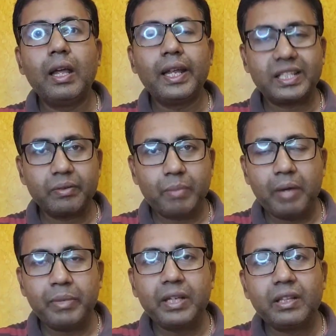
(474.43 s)
except
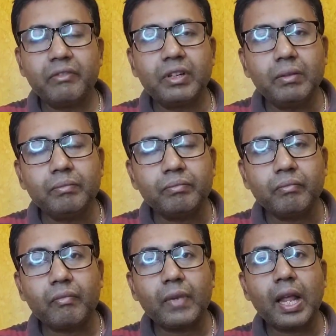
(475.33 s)
Ma being Tivra,
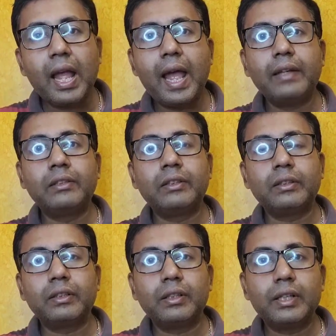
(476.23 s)
and
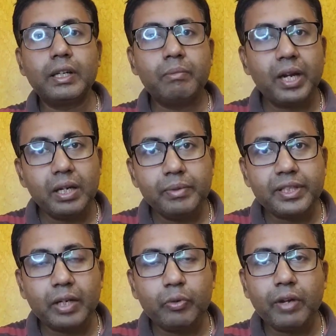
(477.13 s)
in Bhairavi
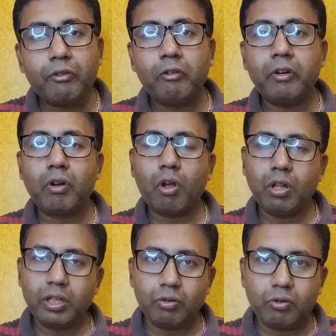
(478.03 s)
scale we have covered
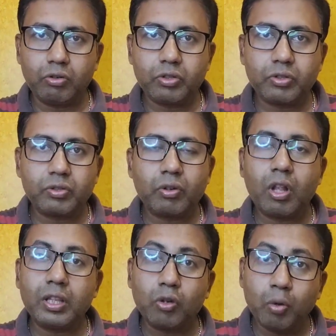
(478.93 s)
all the notes,
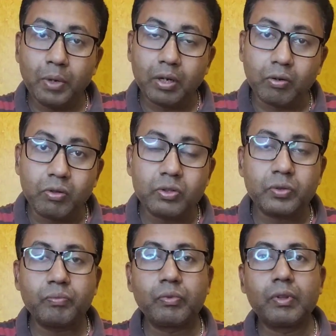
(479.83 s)
all the Komal notes